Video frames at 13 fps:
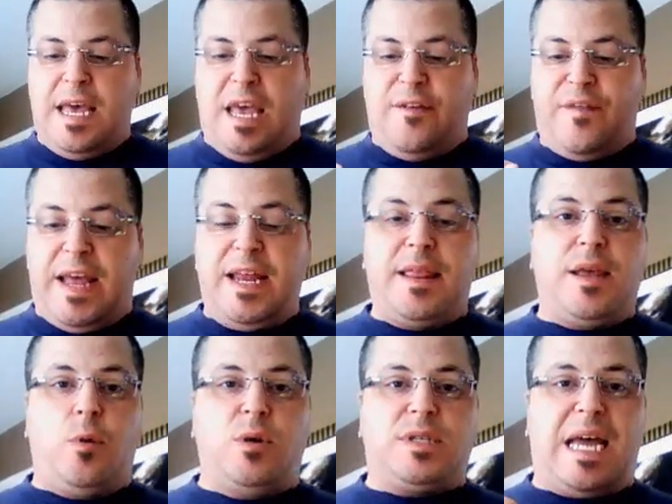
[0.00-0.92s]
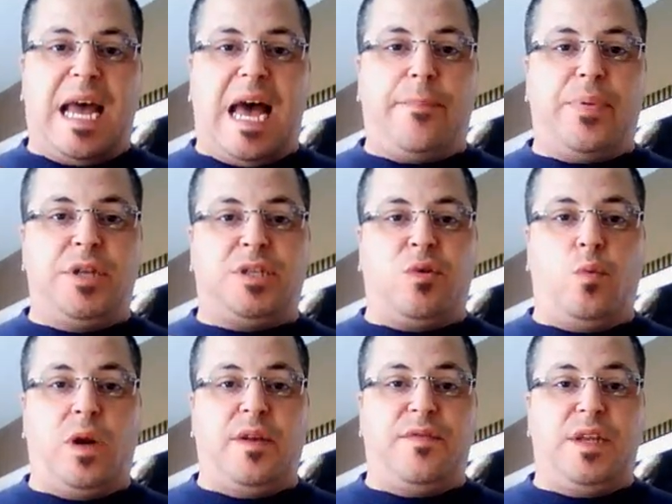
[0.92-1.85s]
if anything was to happen to
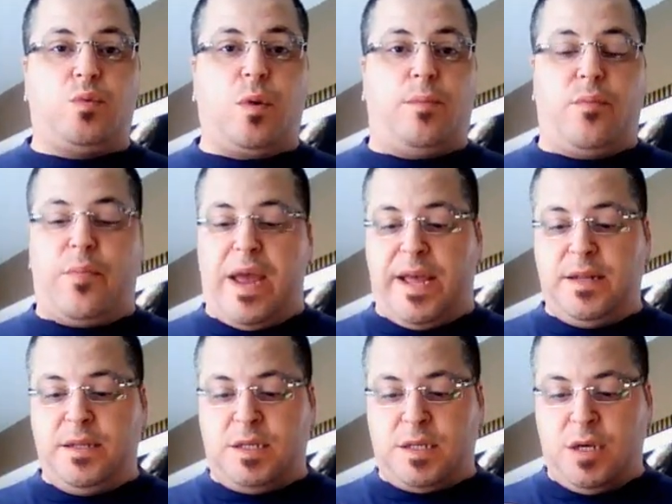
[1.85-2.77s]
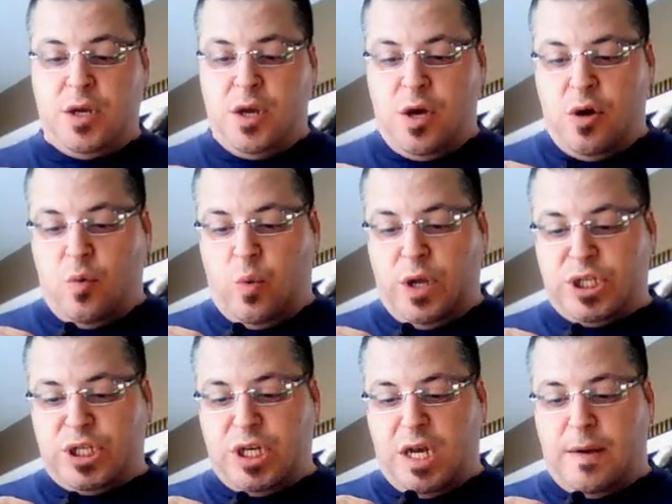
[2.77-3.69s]
one of these rubber bands,
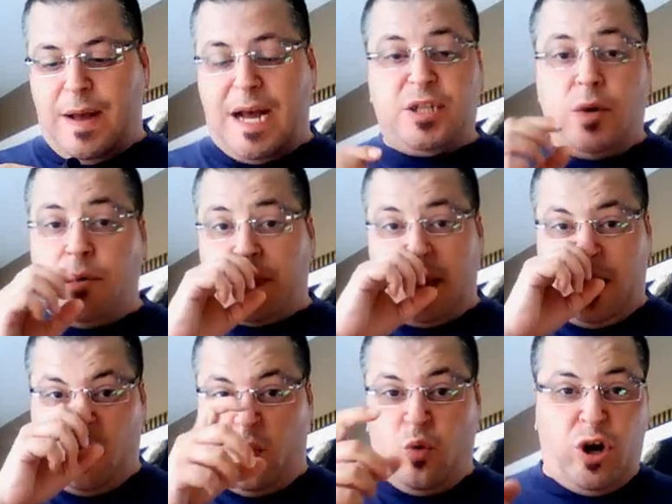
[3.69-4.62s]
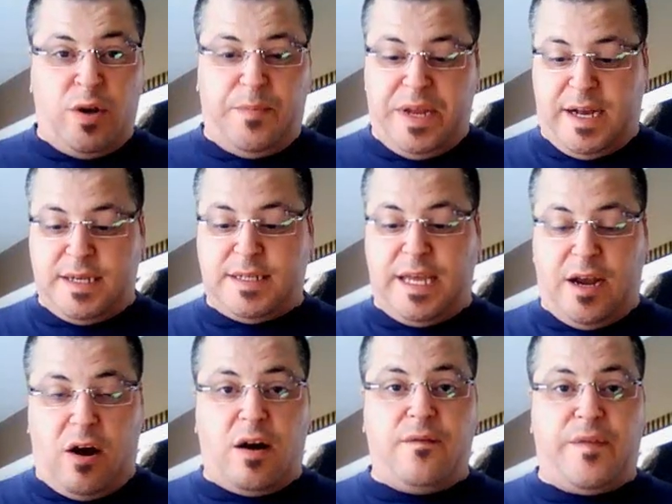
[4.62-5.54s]
which uh, I don't think would because they
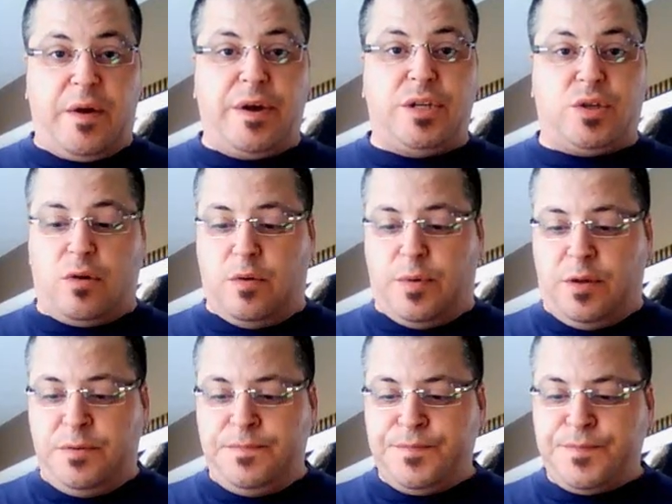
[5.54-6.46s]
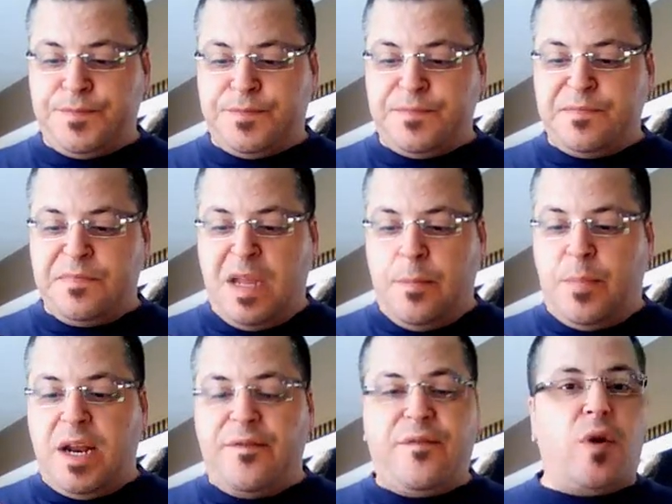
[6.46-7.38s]
are very durable,
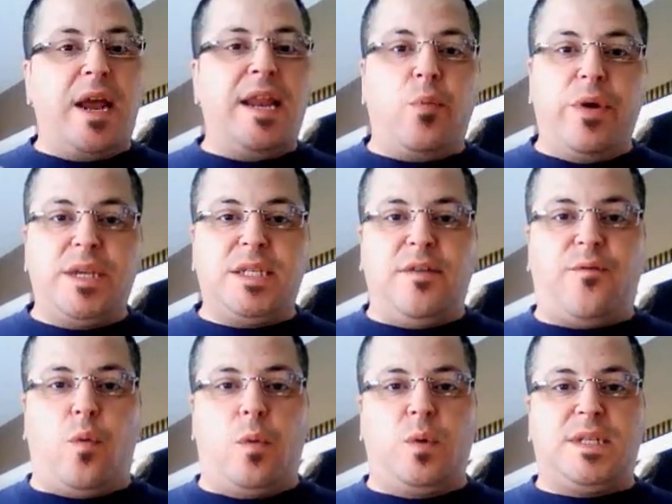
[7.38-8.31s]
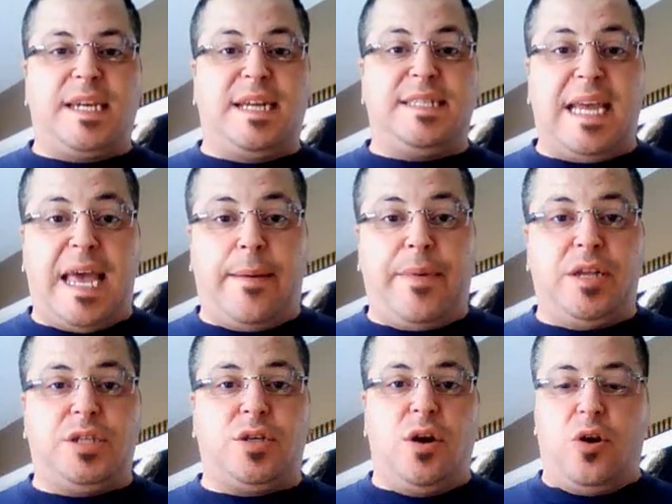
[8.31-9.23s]
but if for any reason, if one was to get
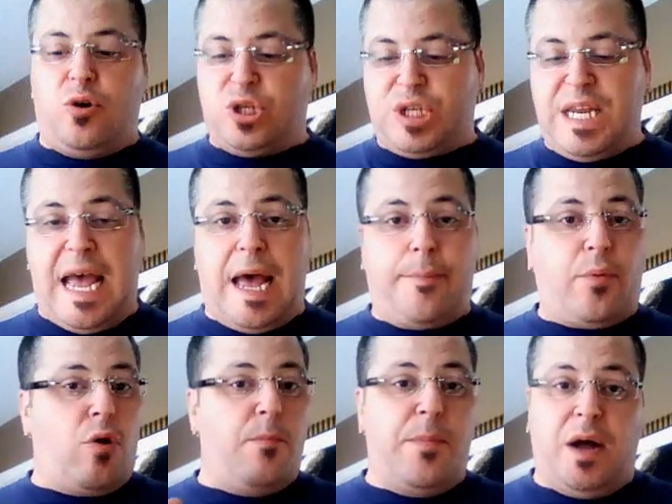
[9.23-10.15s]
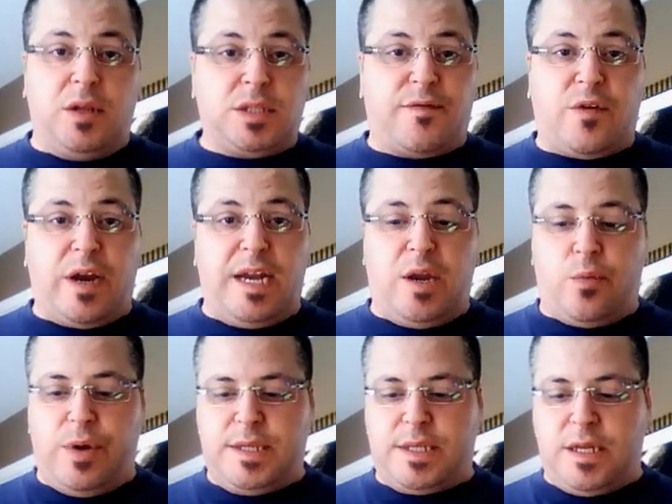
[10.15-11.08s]
damaged or snap or melt for any
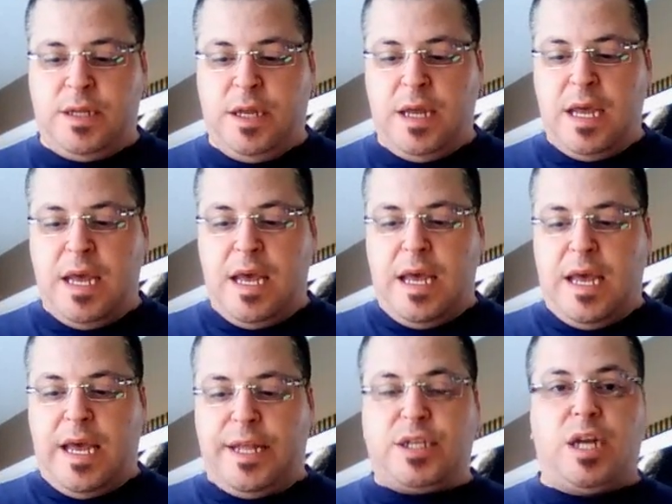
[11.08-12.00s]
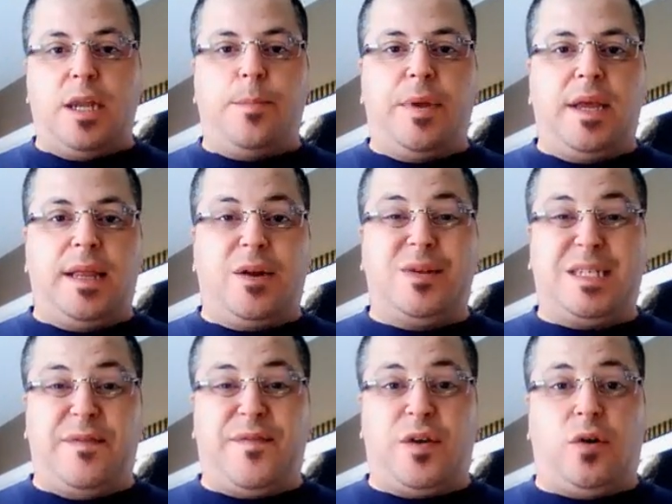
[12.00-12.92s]
reason, it's going to be a little
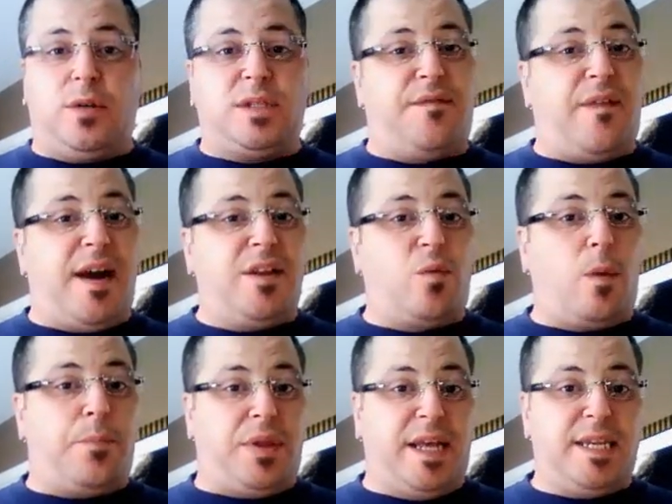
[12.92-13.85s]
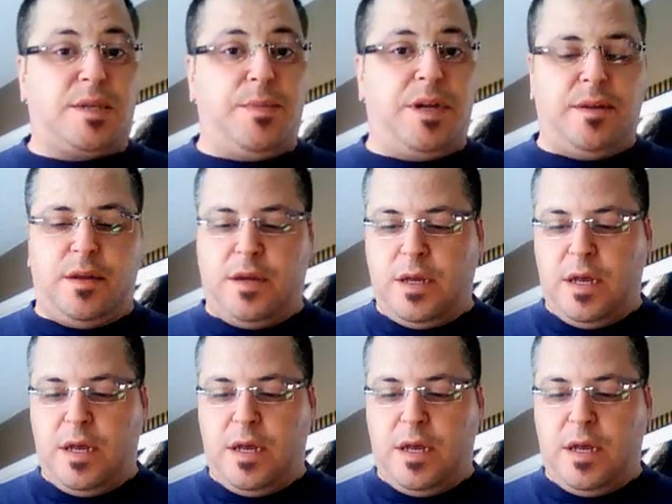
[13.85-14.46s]
difficult to find a replacement.